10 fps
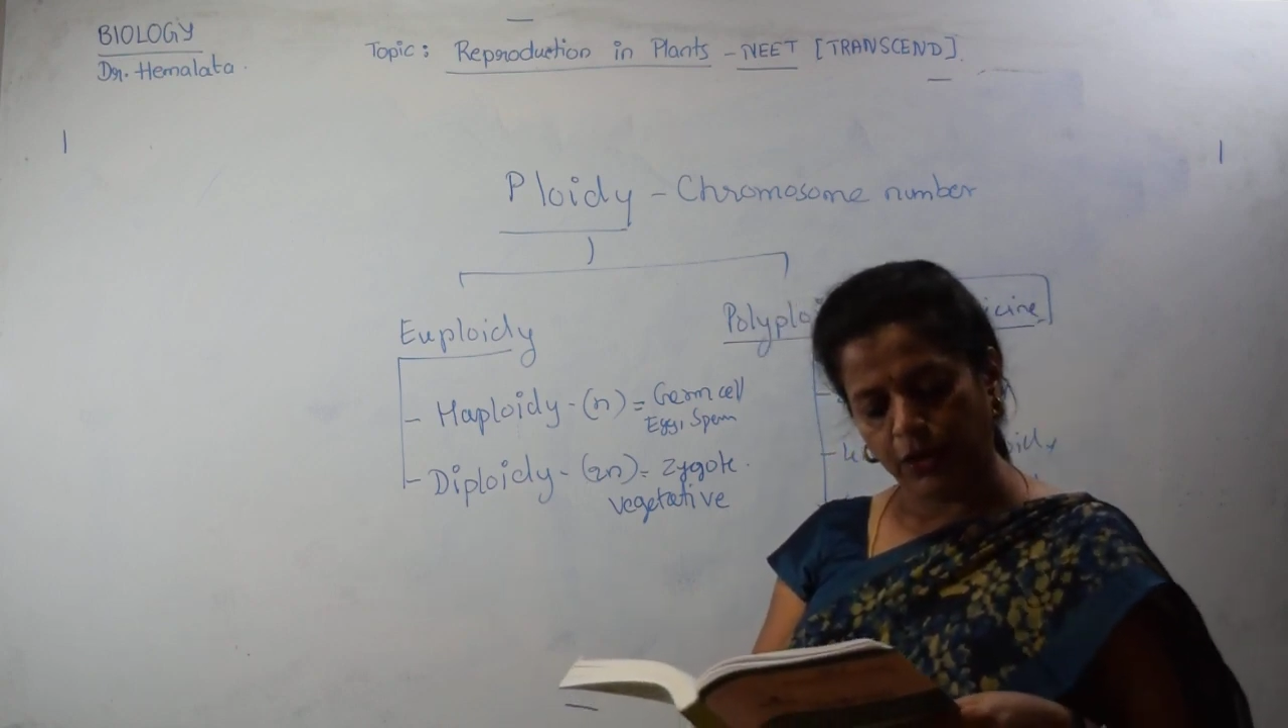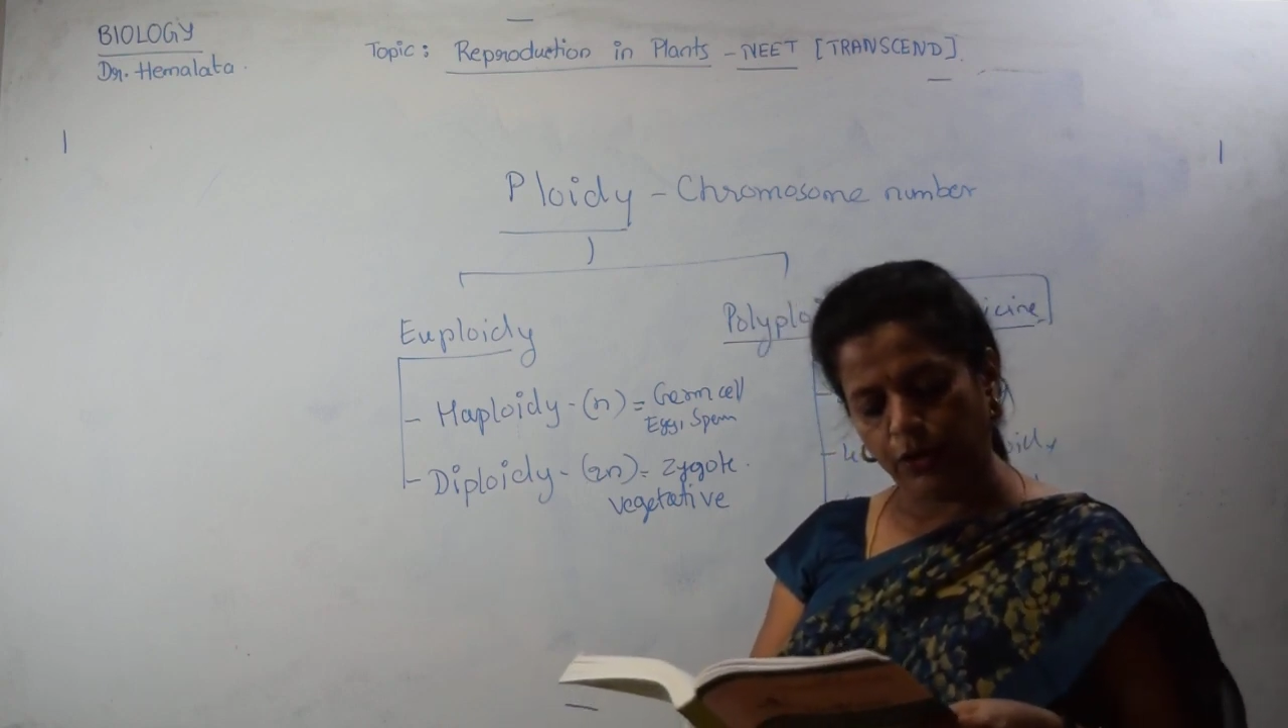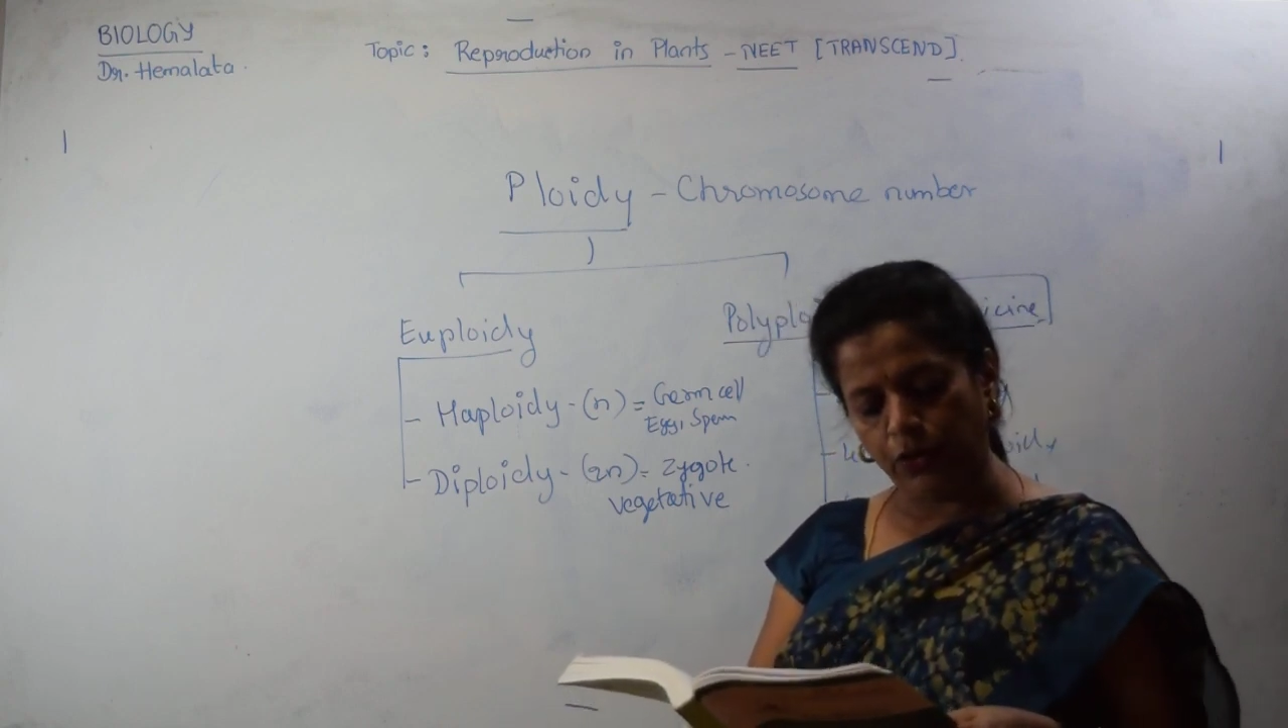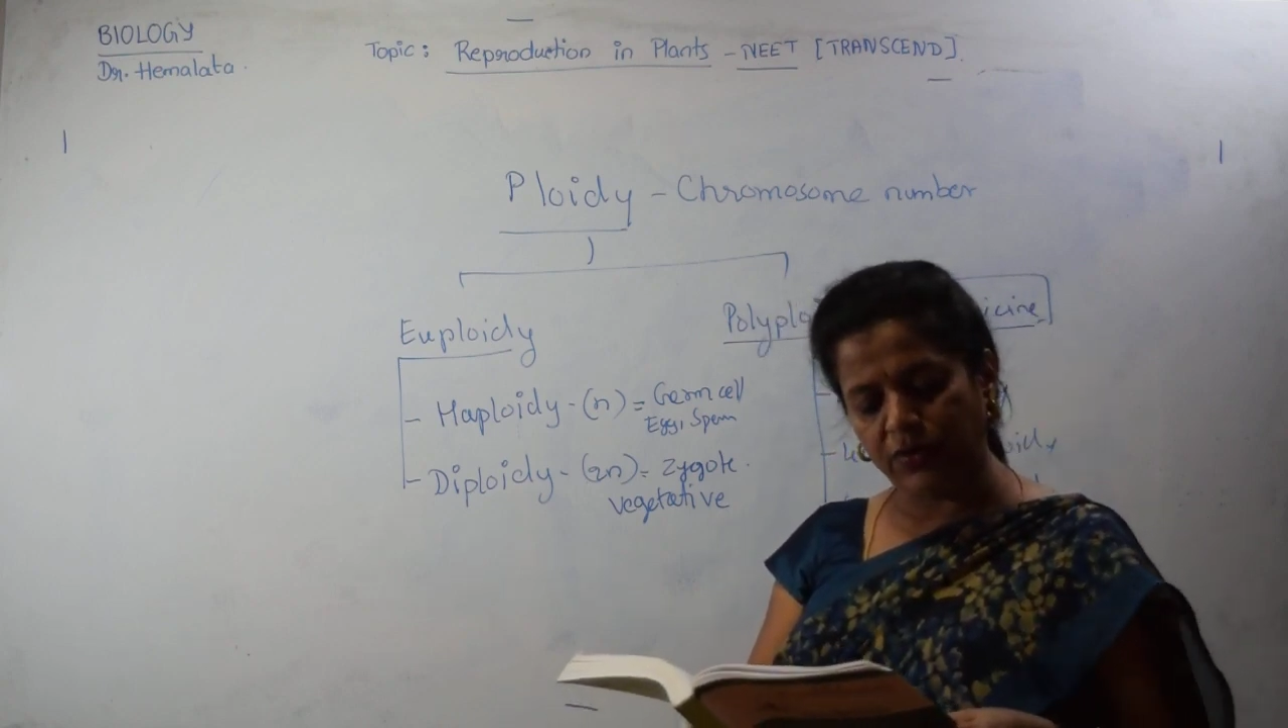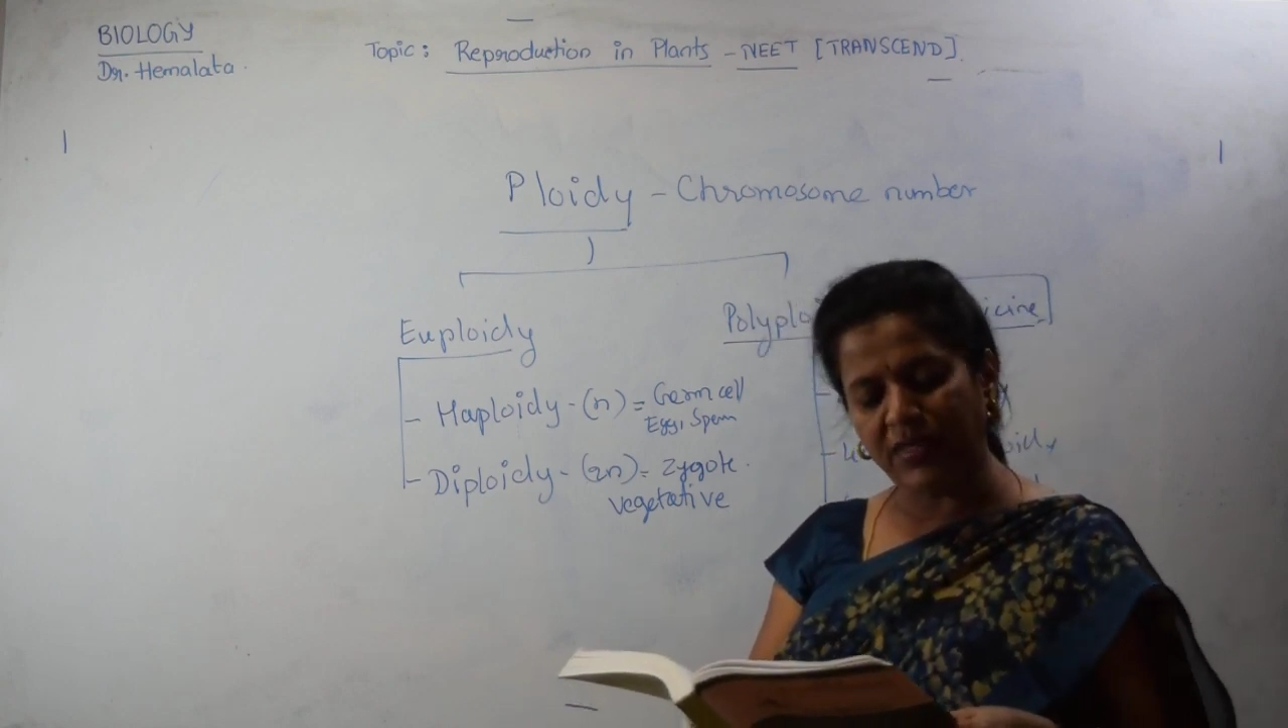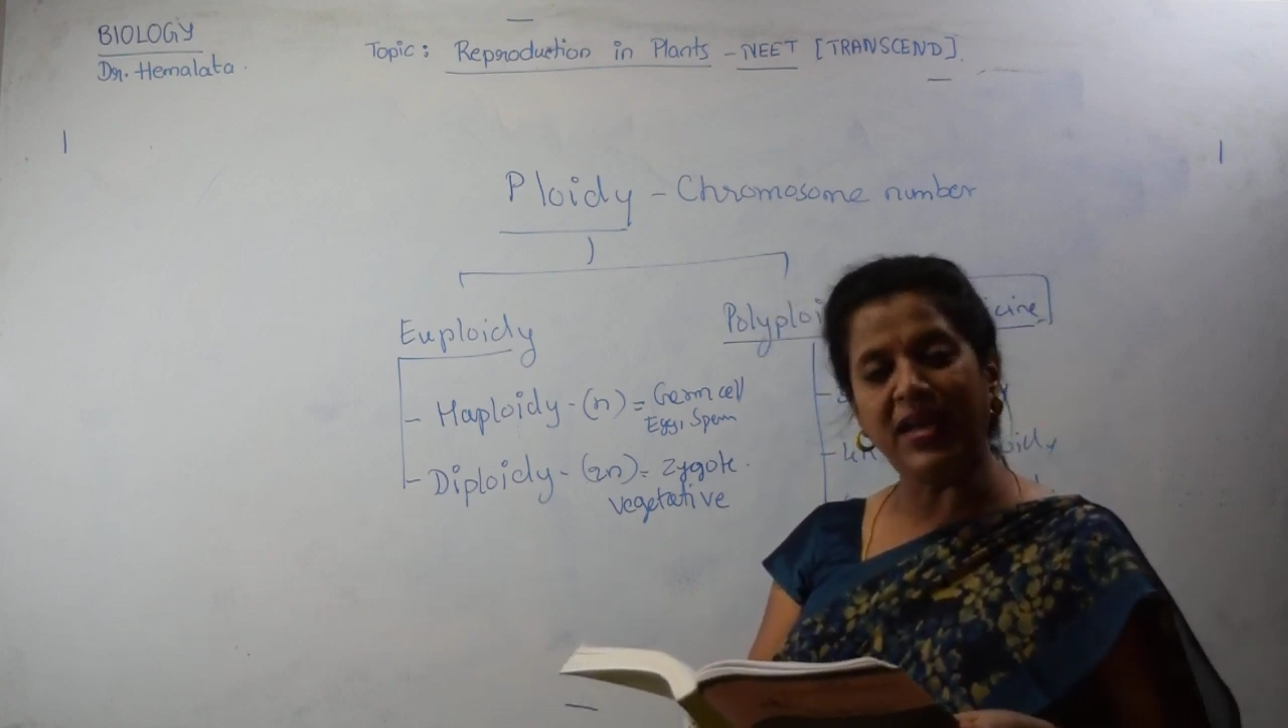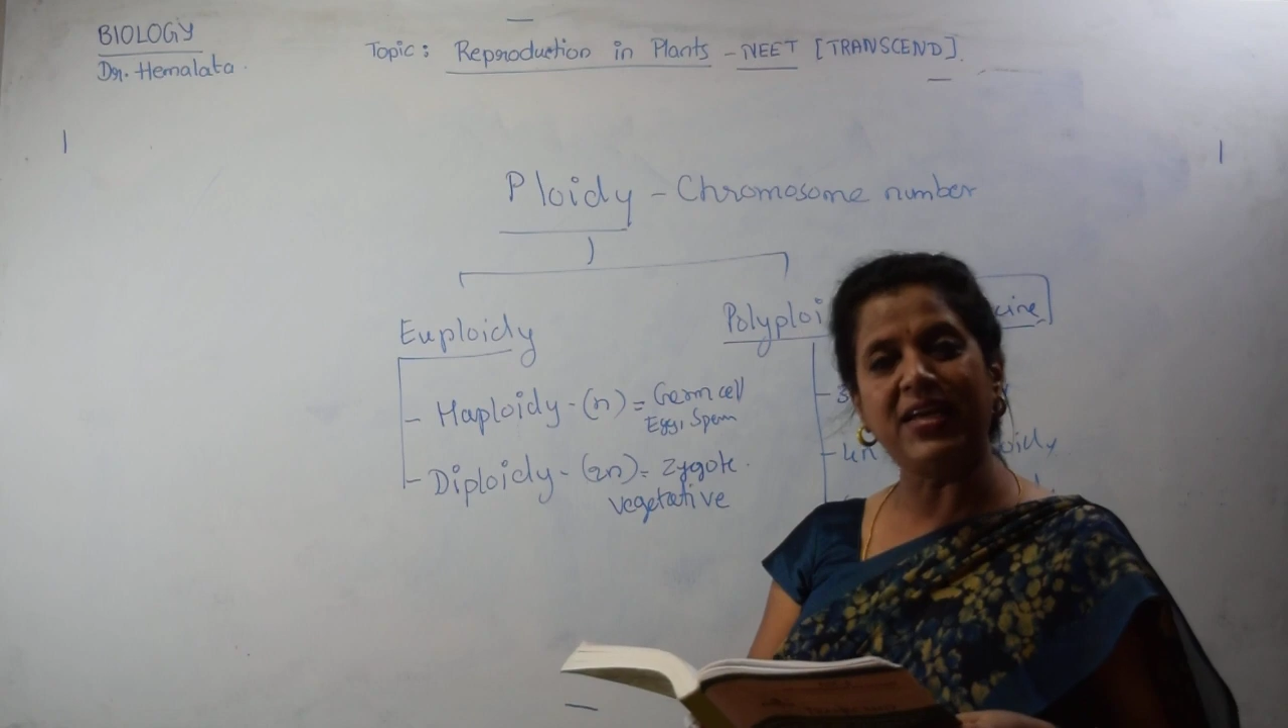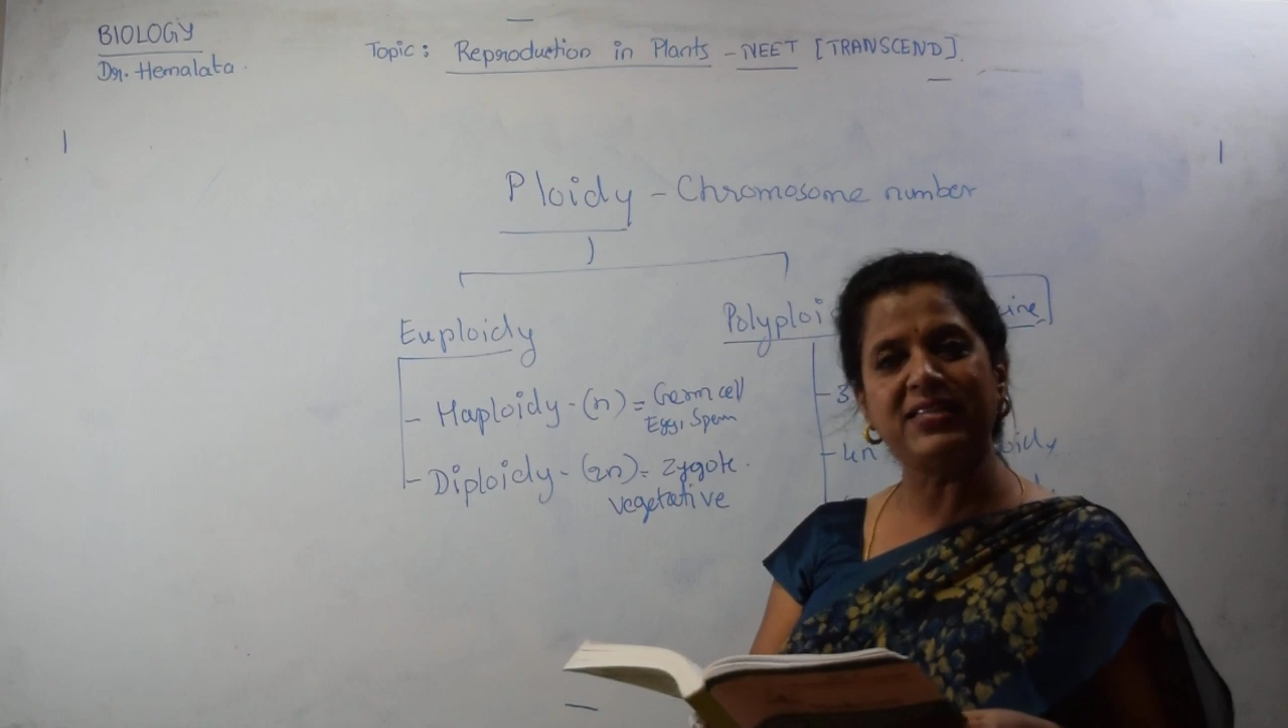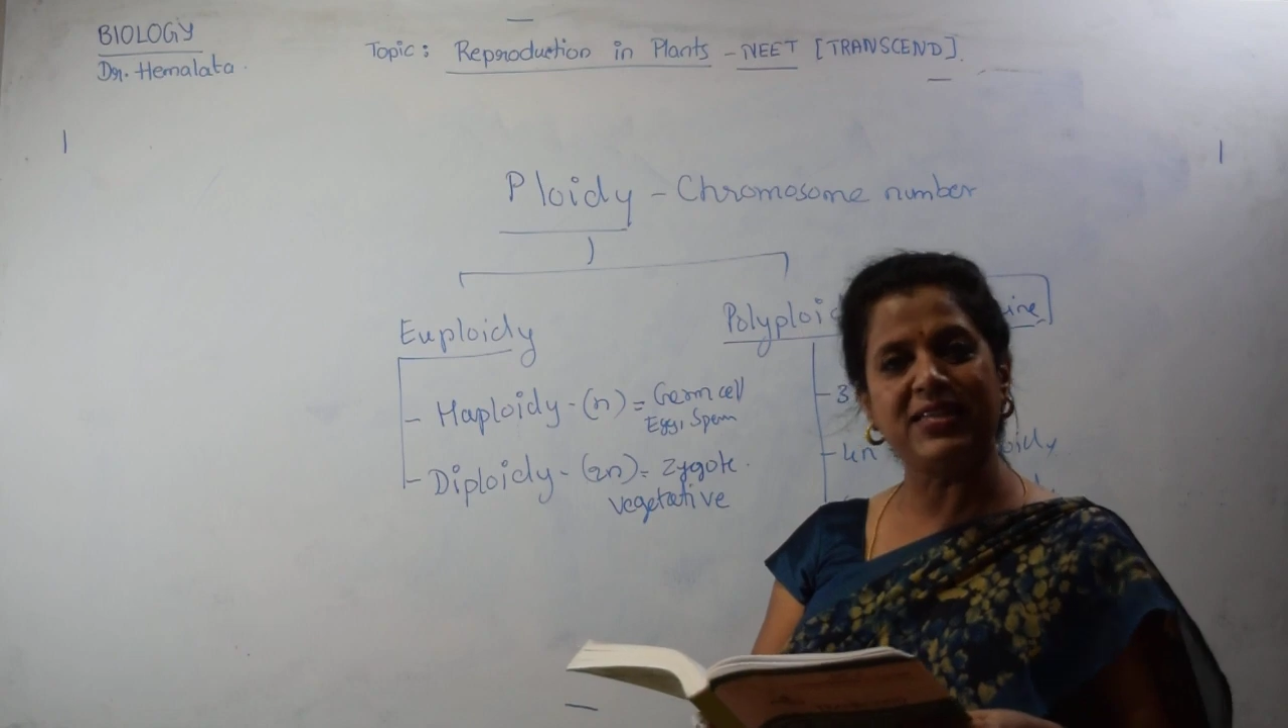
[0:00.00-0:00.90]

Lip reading: nucellus